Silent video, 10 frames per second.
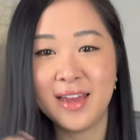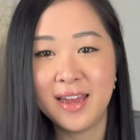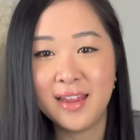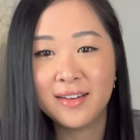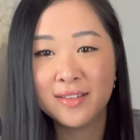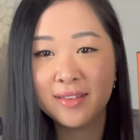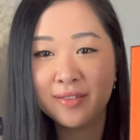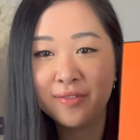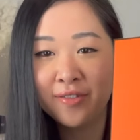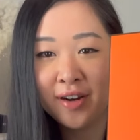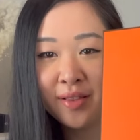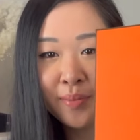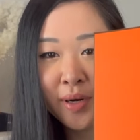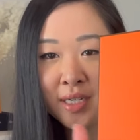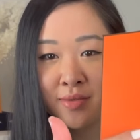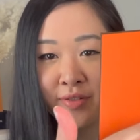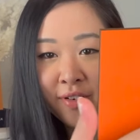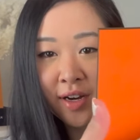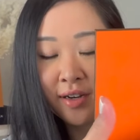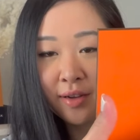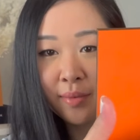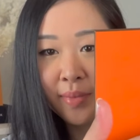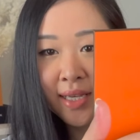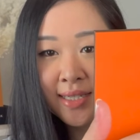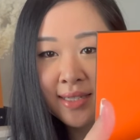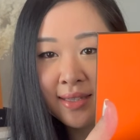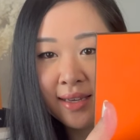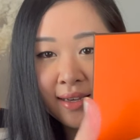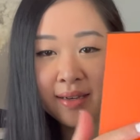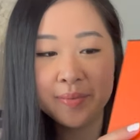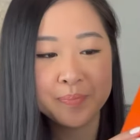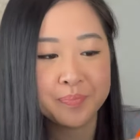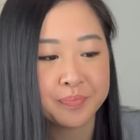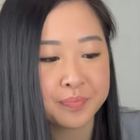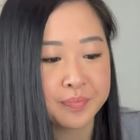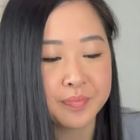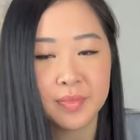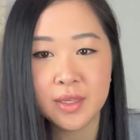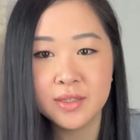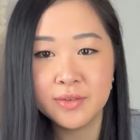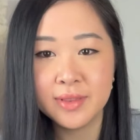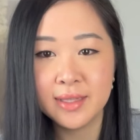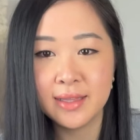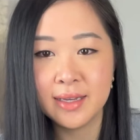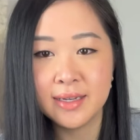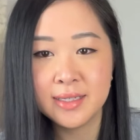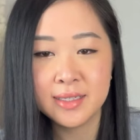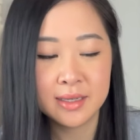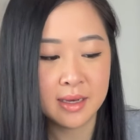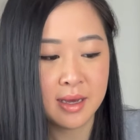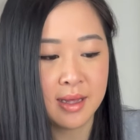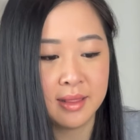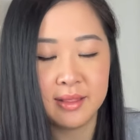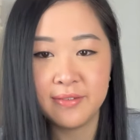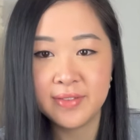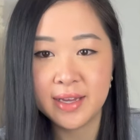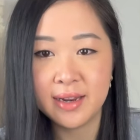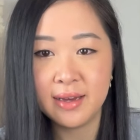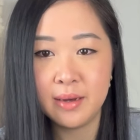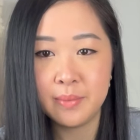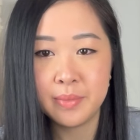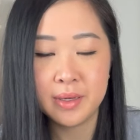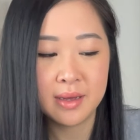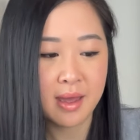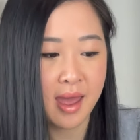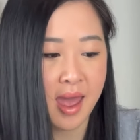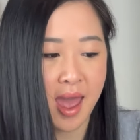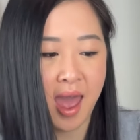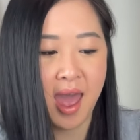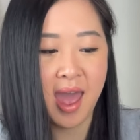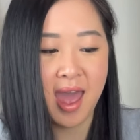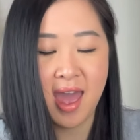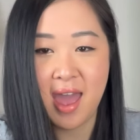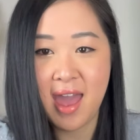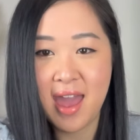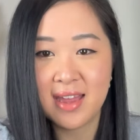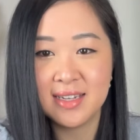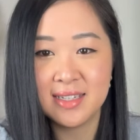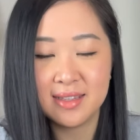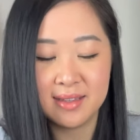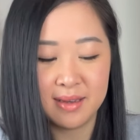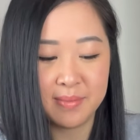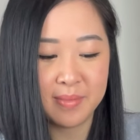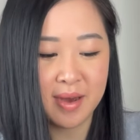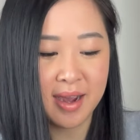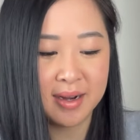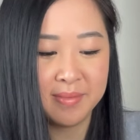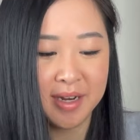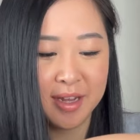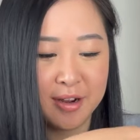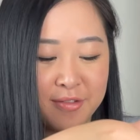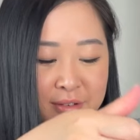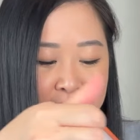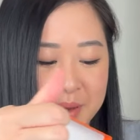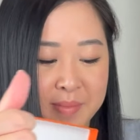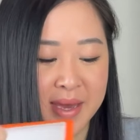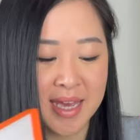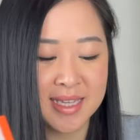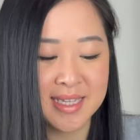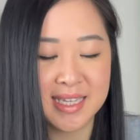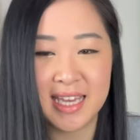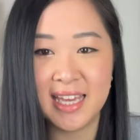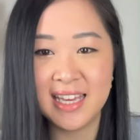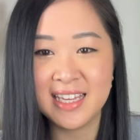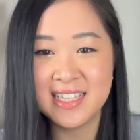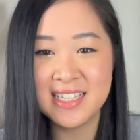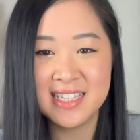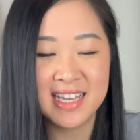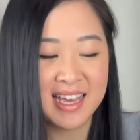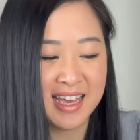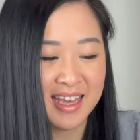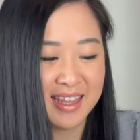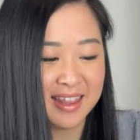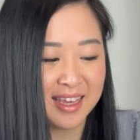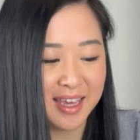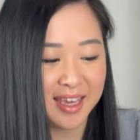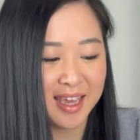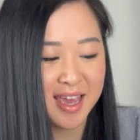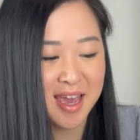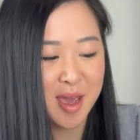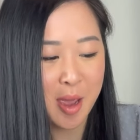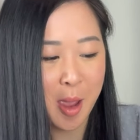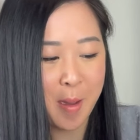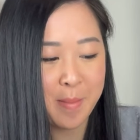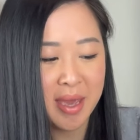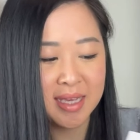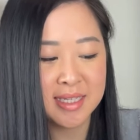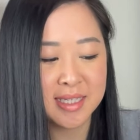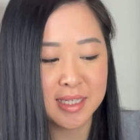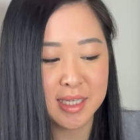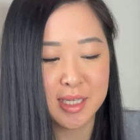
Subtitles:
And on the front of the box, we've got Hermes there. So with the lid, lift that up. And the item that I got from Hermes is the Hermes